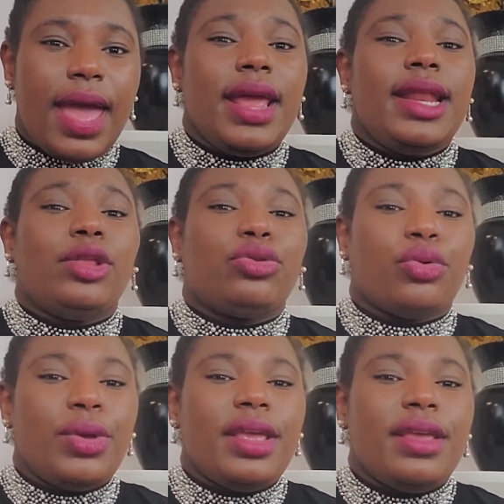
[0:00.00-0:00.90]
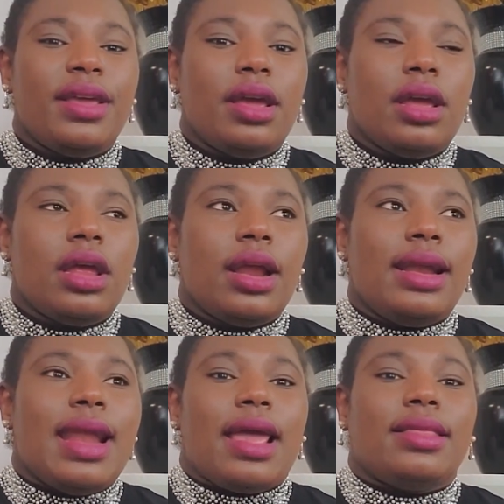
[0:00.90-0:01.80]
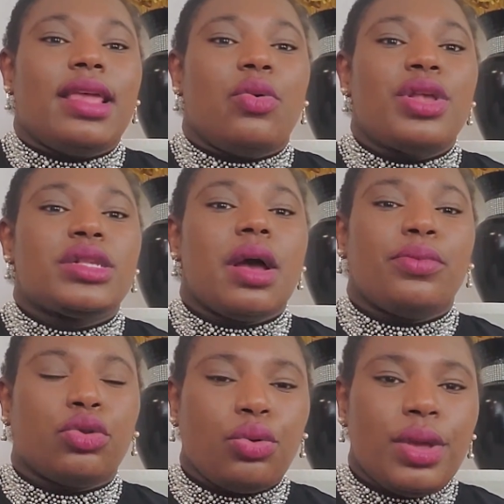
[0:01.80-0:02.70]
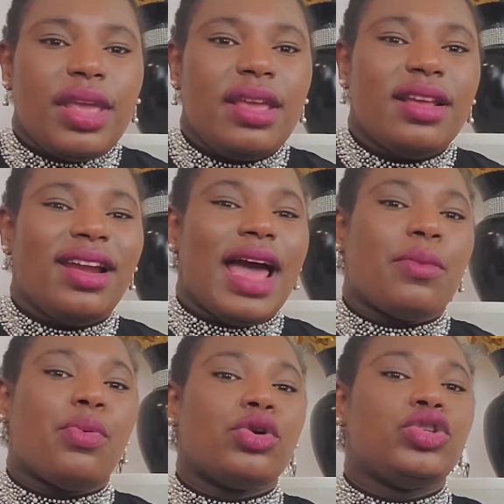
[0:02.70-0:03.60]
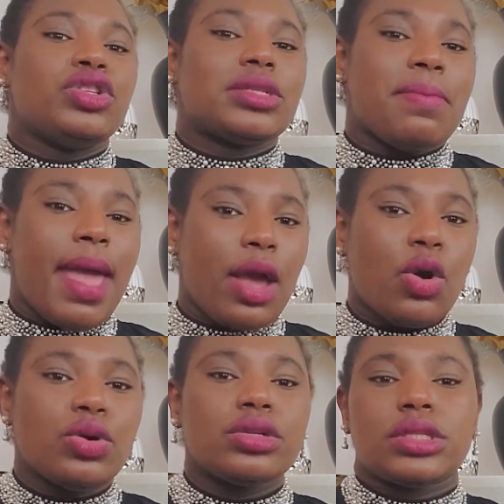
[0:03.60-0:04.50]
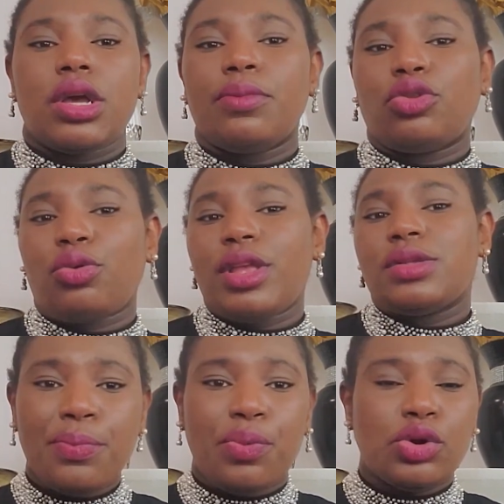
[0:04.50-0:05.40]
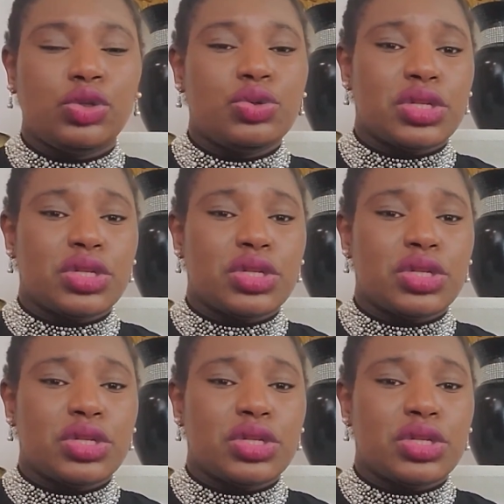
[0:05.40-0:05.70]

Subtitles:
Any tree, like there is some tree that produce mangoes, some trees produce